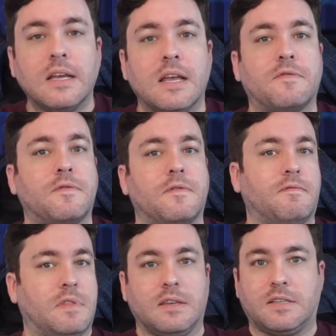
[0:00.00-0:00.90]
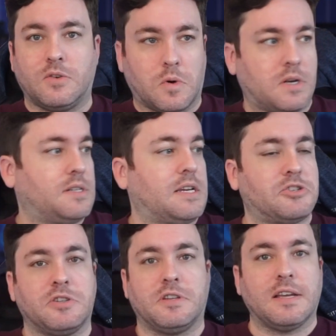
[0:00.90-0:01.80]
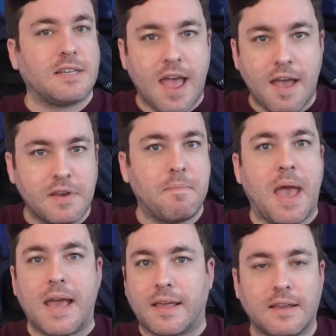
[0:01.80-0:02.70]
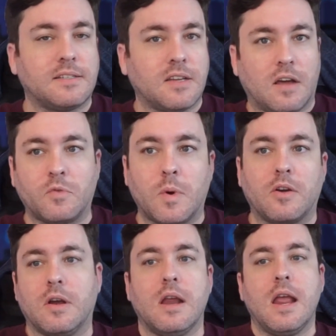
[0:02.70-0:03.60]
If this organization doesn't have any back-end software,